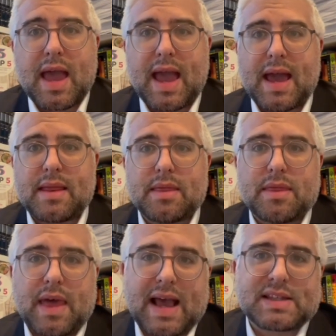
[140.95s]
And
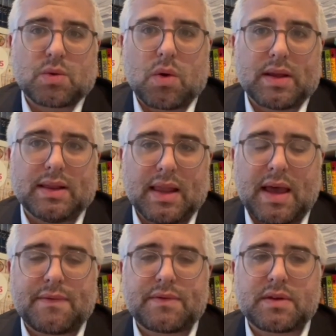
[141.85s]
that's what
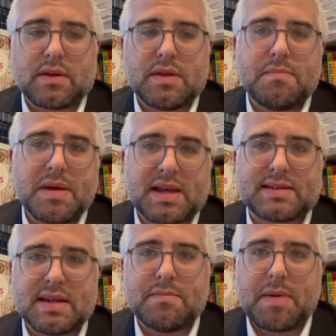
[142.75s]
left the
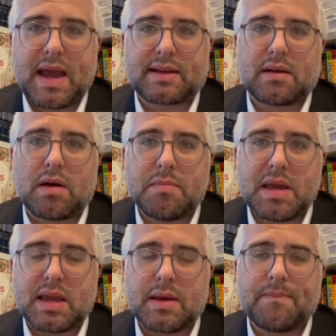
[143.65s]
biggest impact on
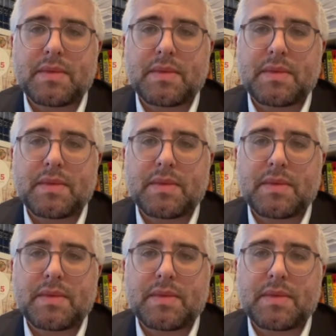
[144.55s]
me.